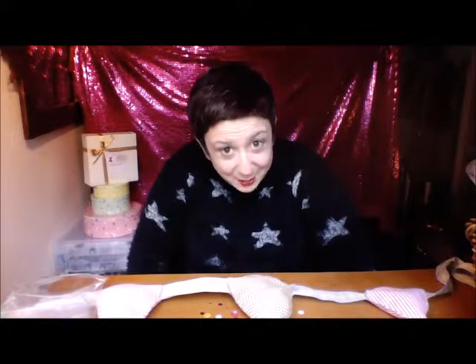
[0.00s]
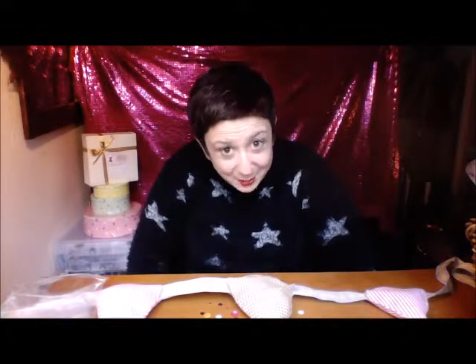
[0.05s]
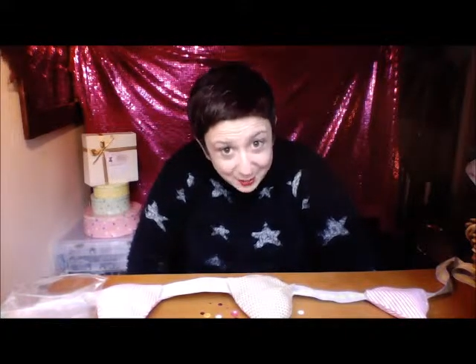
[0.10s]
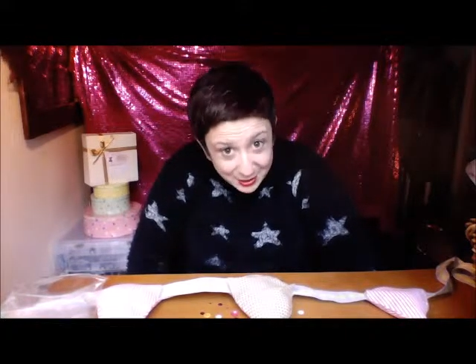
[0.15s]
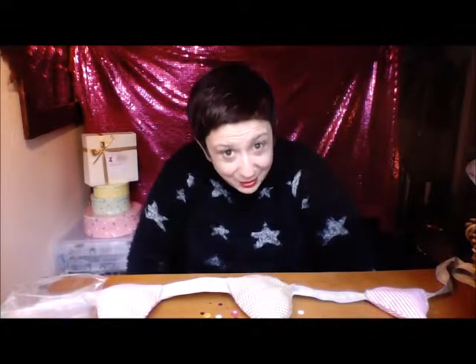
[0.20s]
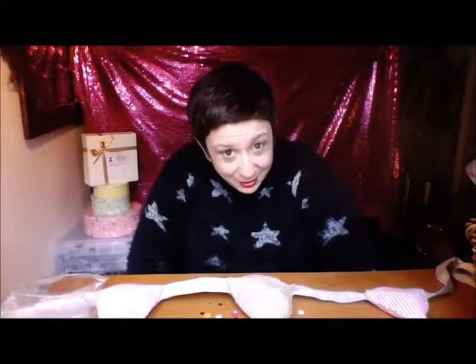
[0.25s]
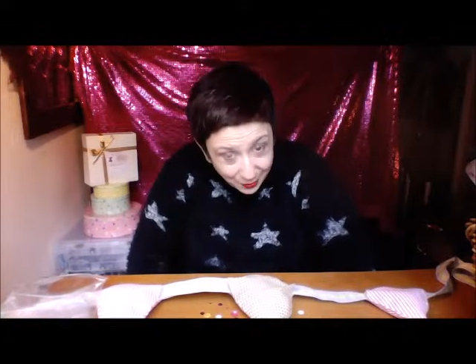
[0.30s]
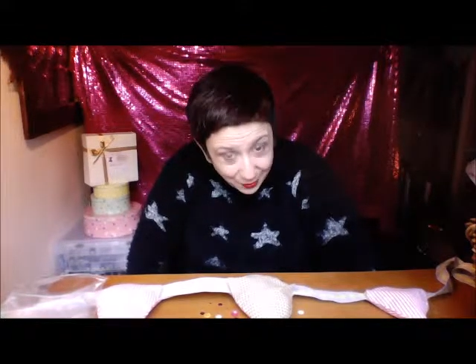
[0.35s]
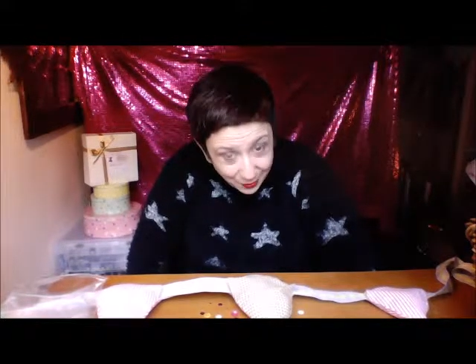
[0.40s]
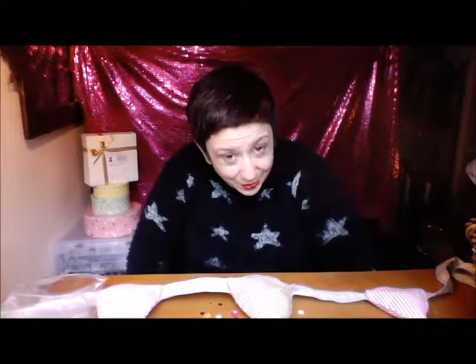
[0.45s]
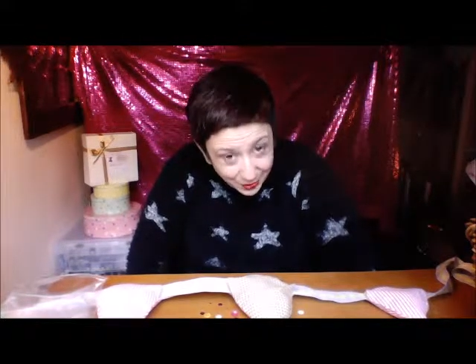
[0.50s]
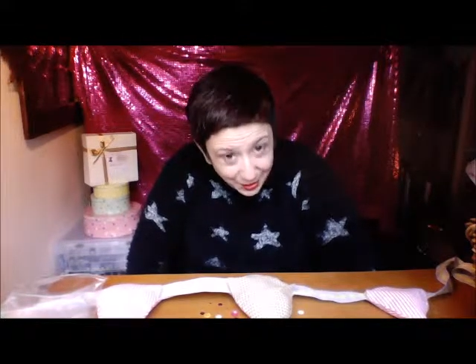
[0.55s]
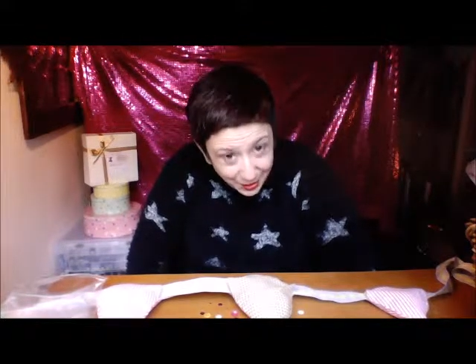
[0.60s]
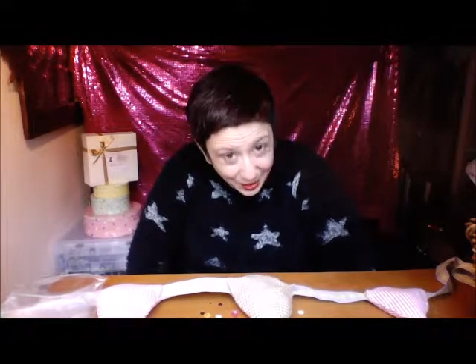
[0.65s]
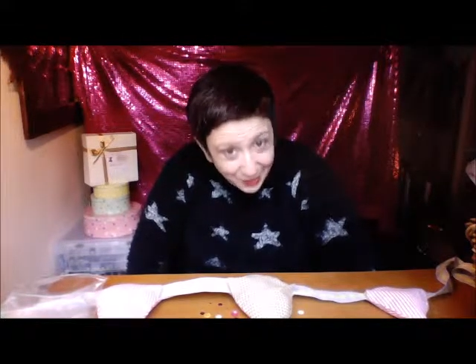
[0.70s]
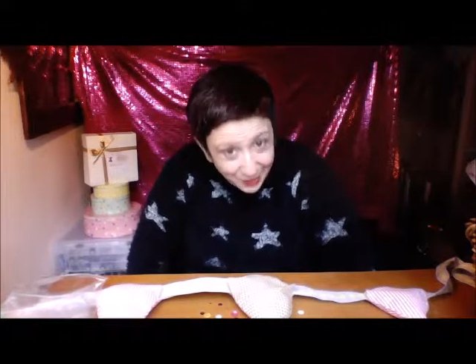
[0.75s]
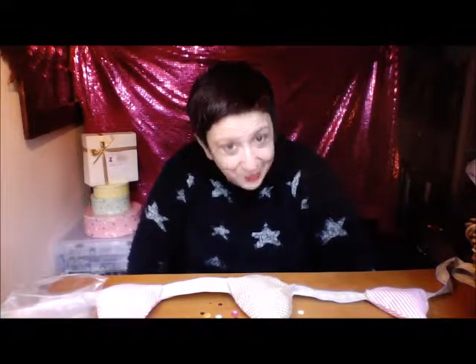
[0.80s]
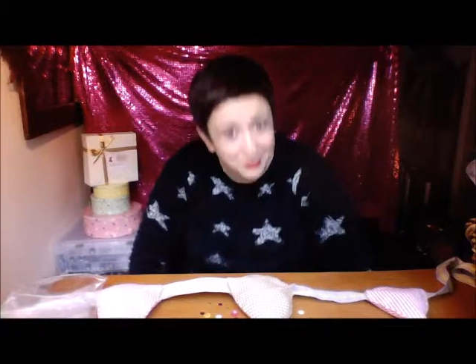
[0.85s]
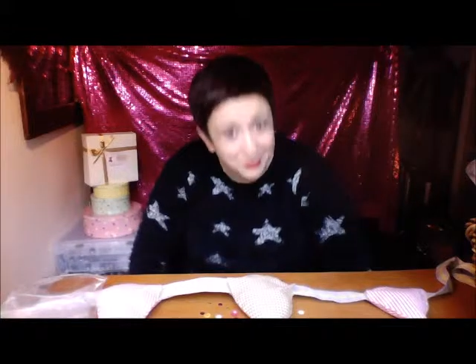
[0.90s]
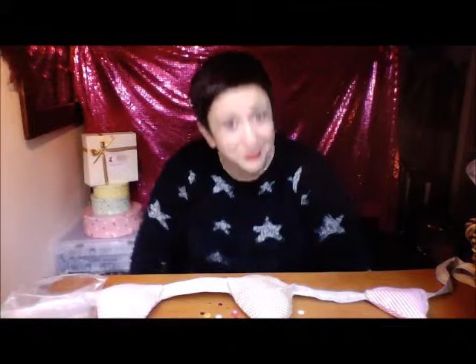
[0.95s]
Happy sewing,
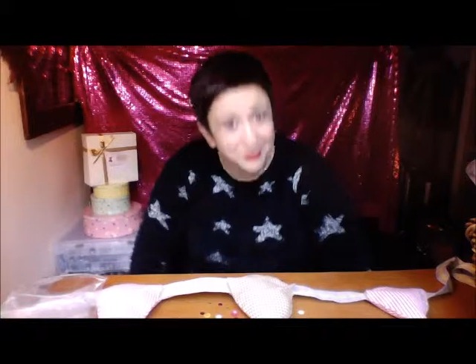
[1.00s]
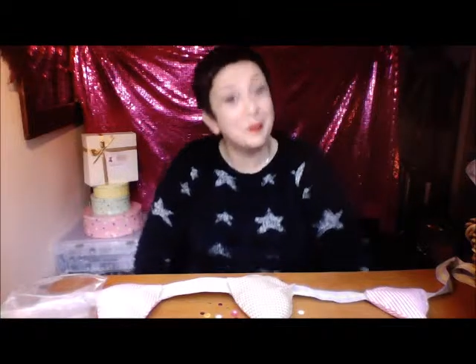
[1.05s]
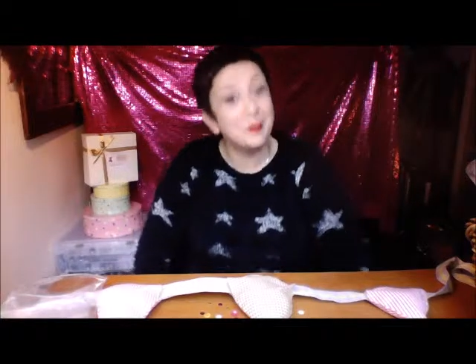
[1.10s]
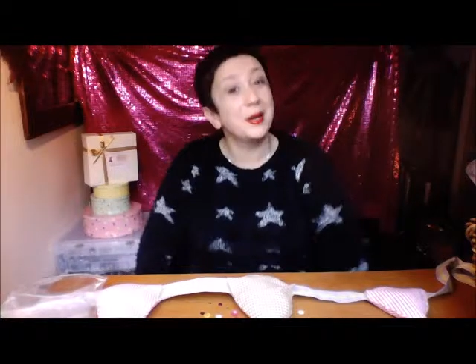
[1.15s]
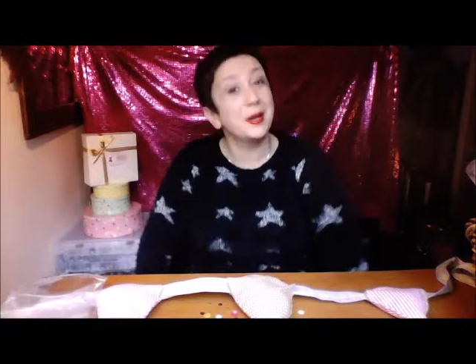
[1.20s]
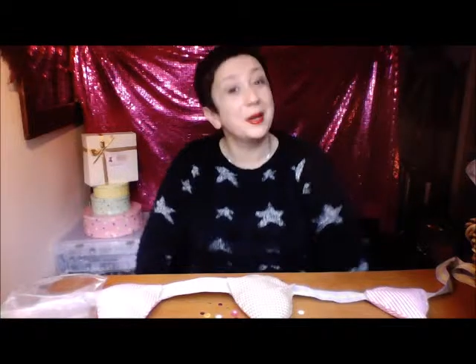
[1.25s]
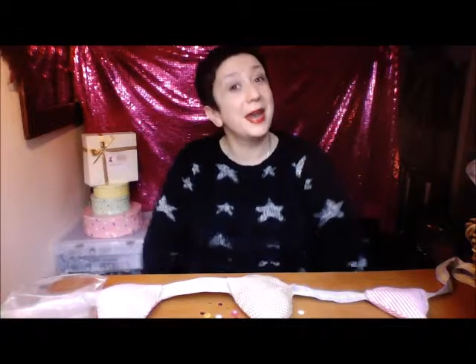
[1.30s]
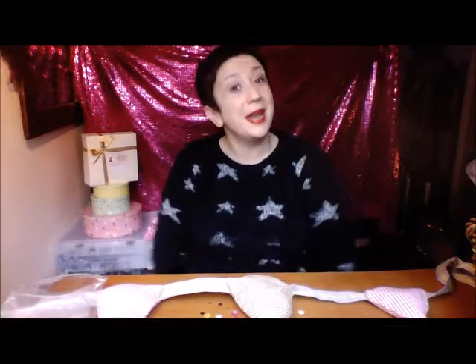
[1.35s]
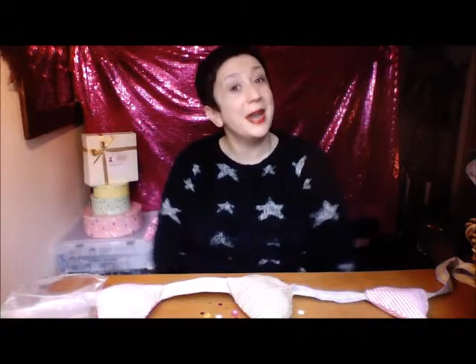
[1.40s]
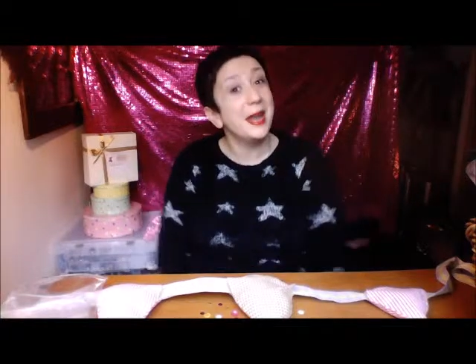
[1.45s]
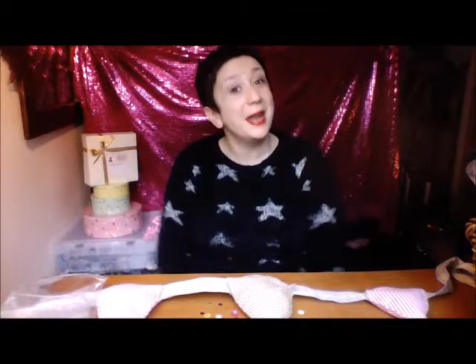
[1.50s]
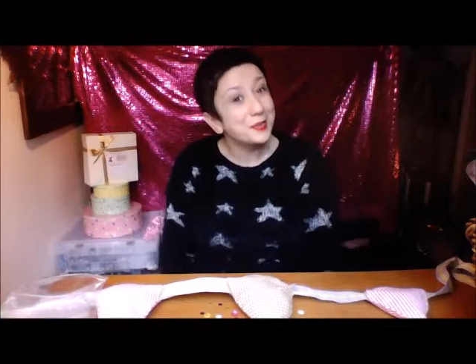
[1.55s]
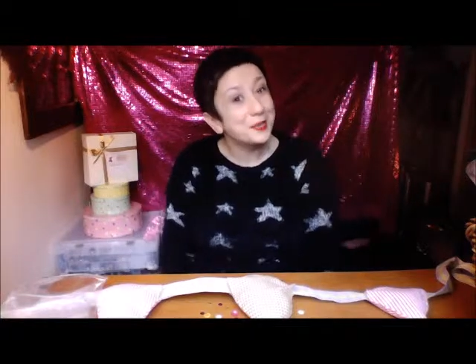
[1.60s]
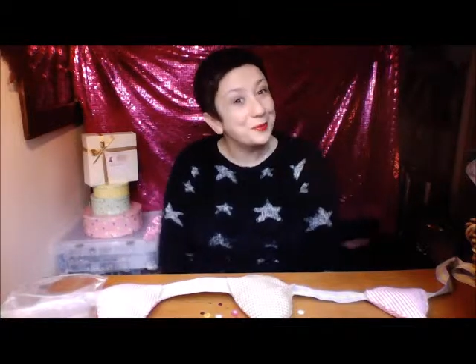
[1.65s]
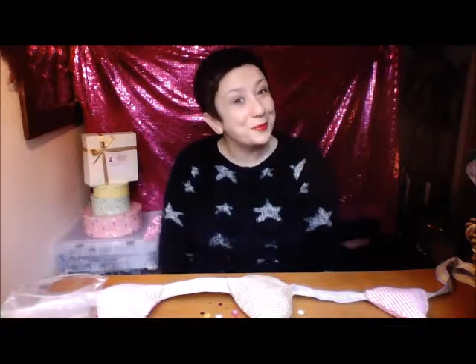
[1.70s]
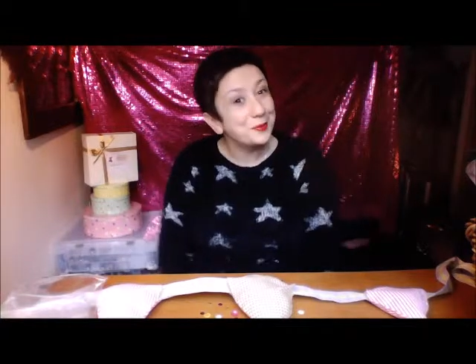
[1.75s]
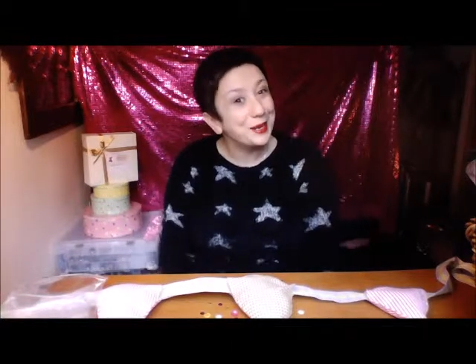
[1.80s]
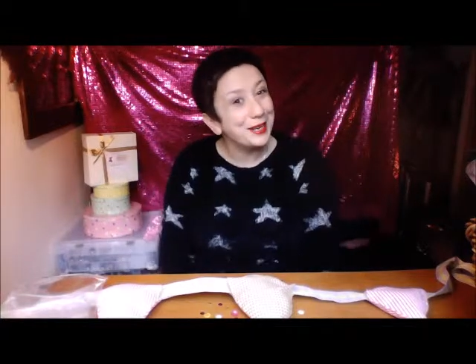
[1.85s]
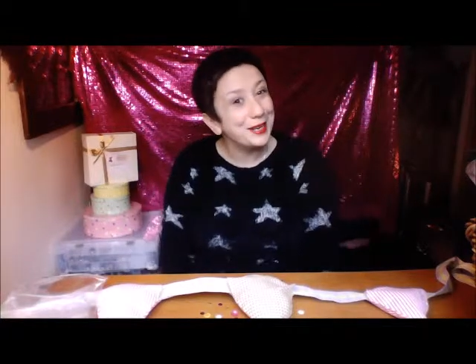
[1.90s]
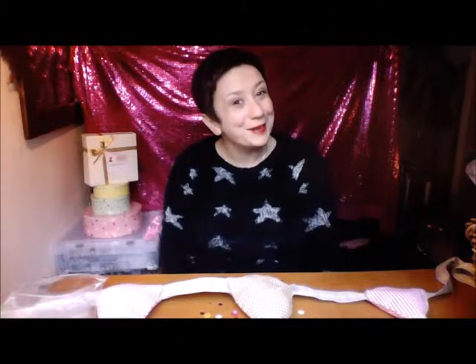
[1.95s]
and I'll see you again
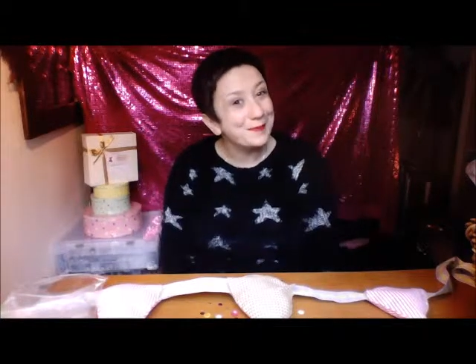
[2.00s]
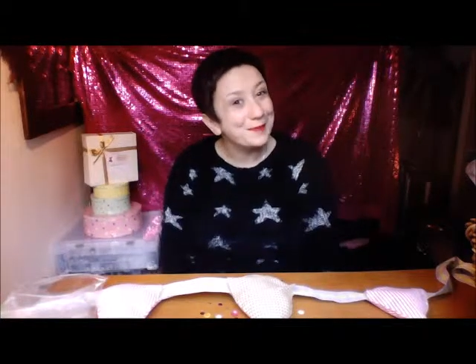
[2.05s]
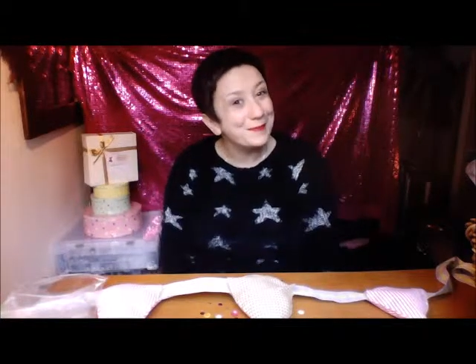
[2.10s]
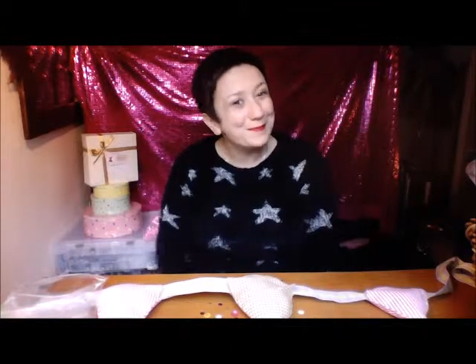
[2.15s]
next week.